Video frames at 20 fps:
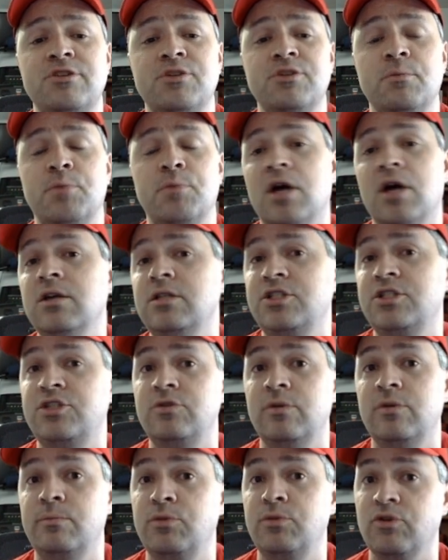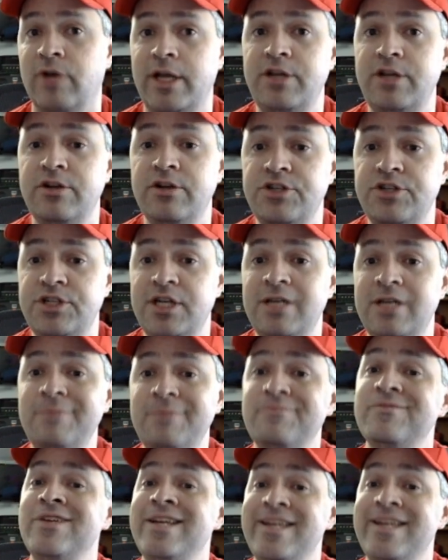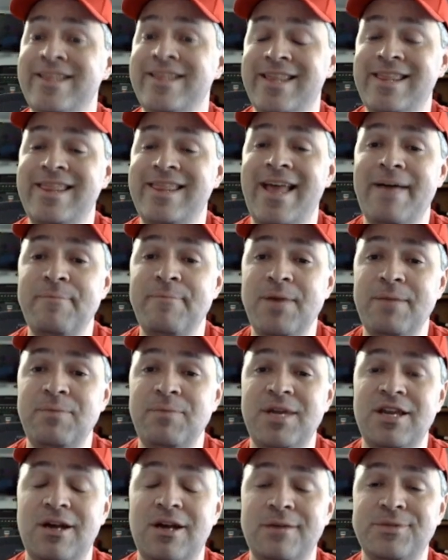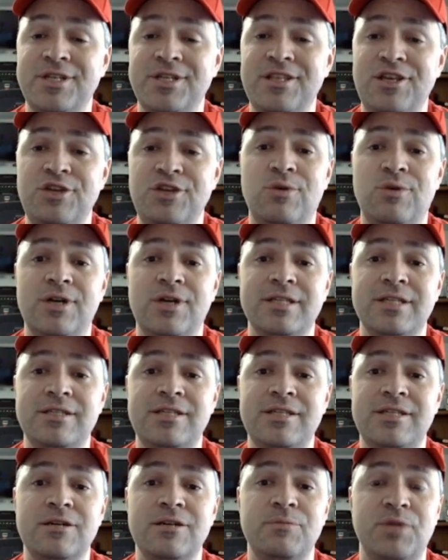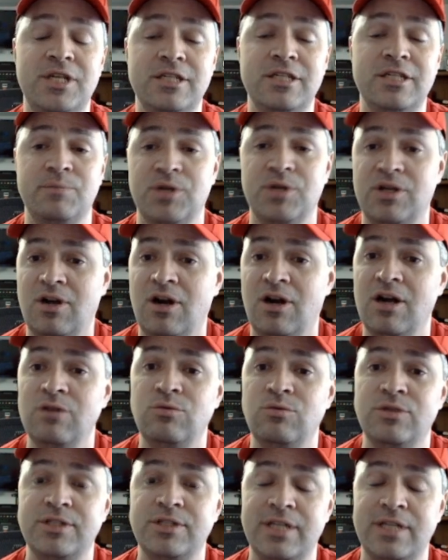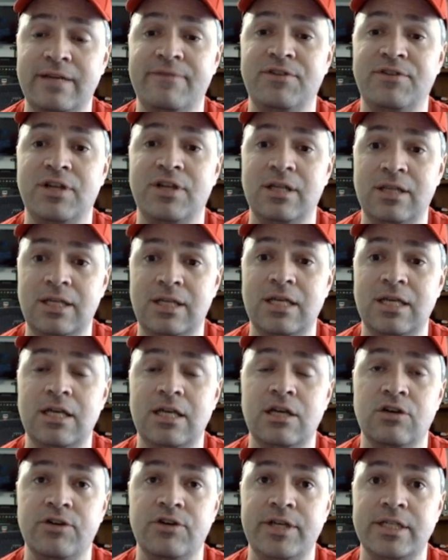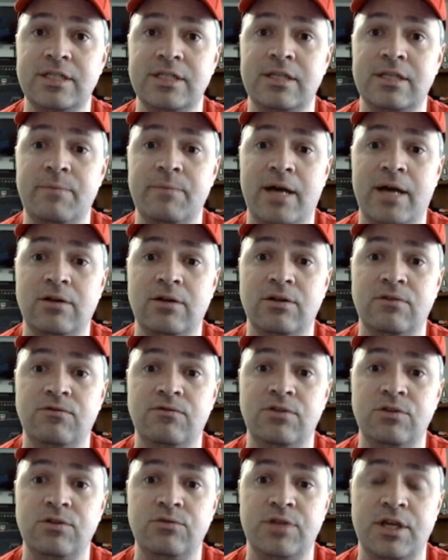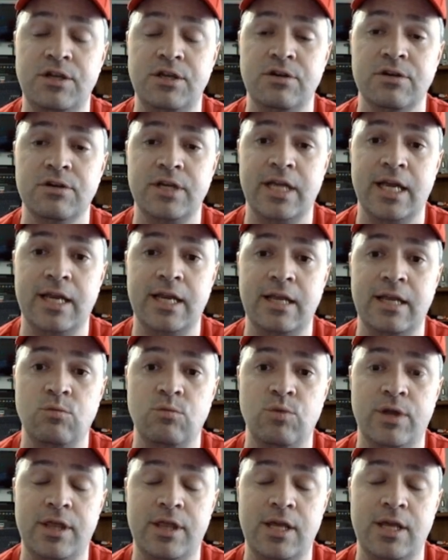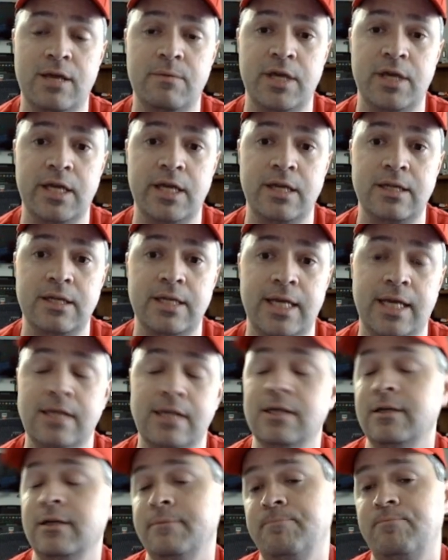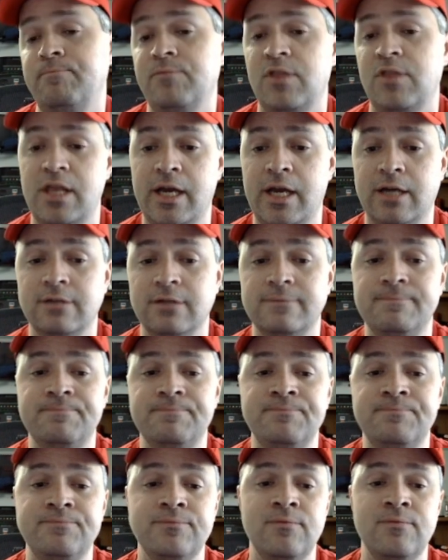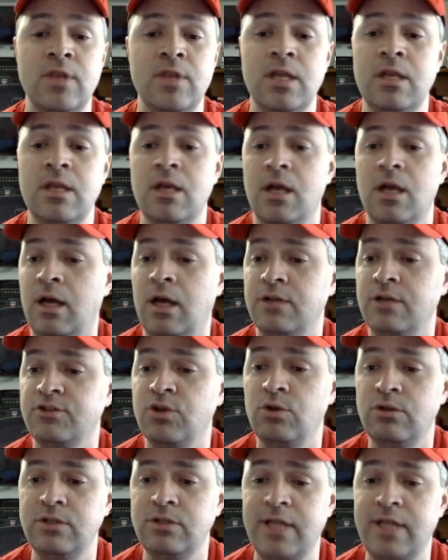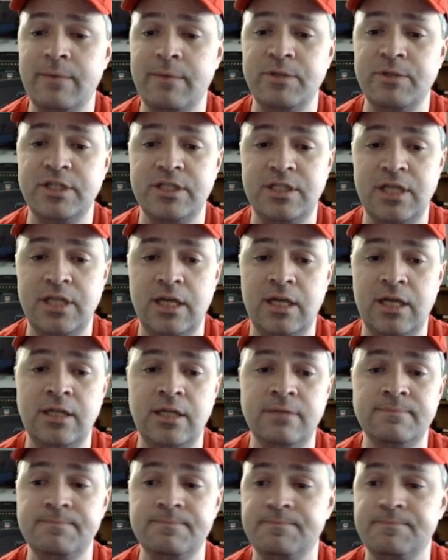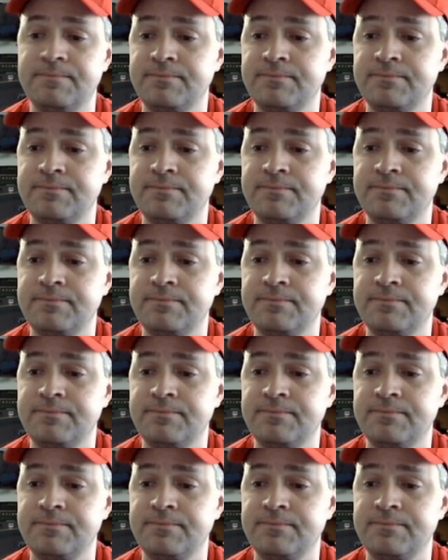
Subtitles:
parts to upgrade your ship, then that might be an option that you want to consider, because Picard will significantly increase the amount of loot that you're getting with him and Data there. Total damage done.